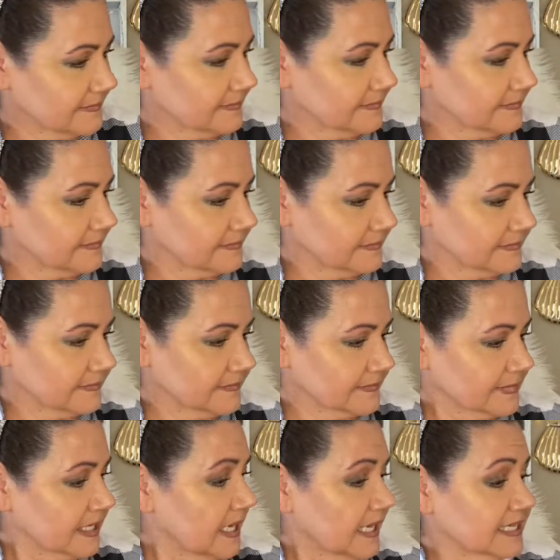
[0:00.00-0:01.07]

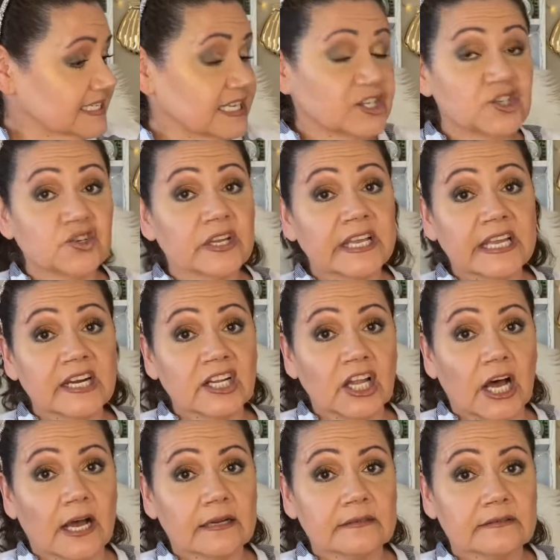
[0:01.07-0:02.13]
Like I said, you can get a
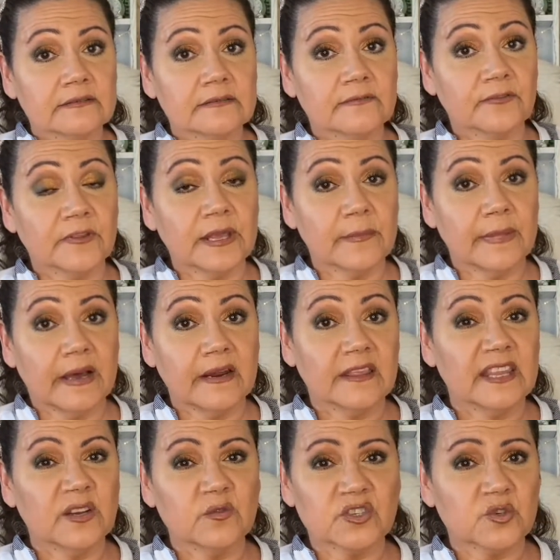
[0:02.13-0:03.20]
lot for the amount. I
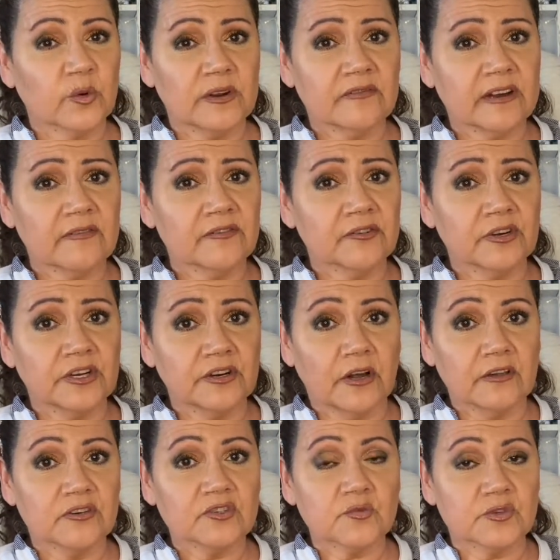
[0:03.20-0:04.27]
think it was $25,
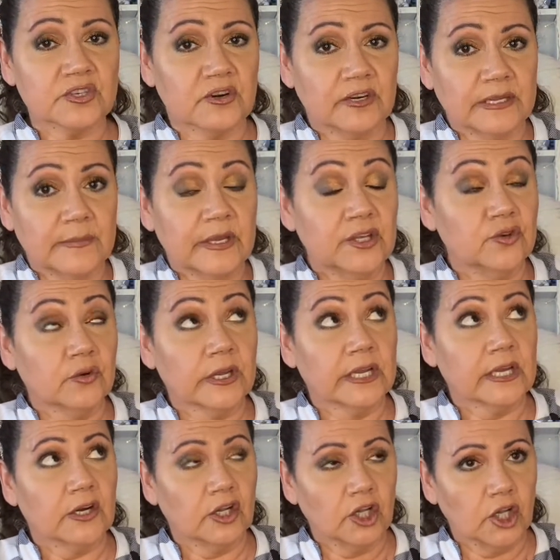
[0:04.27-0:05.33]
$30 was our limit. You can
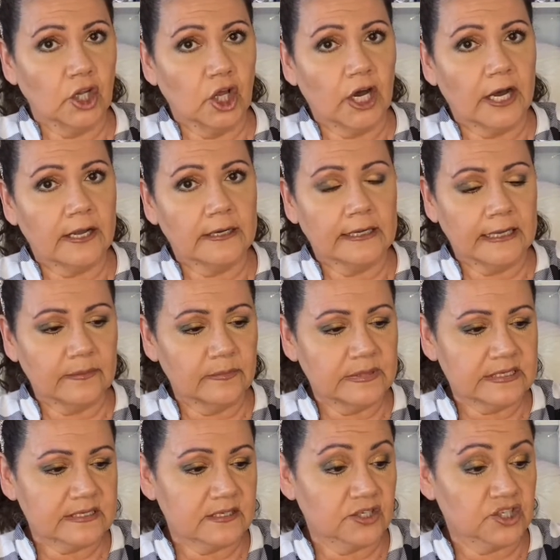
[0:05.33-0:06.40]
get a lot at
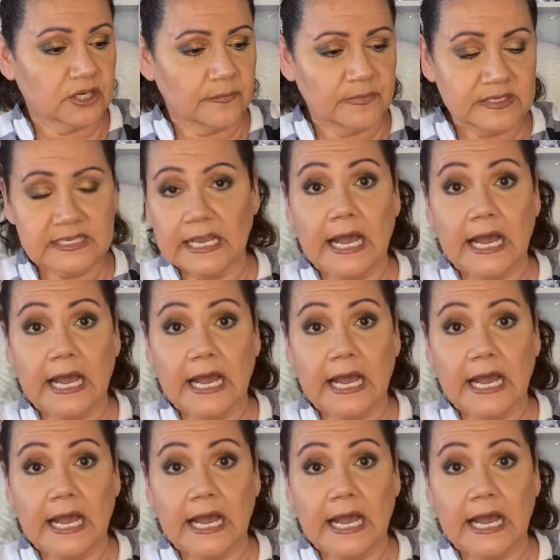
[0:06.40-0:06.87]
Shop Miss A.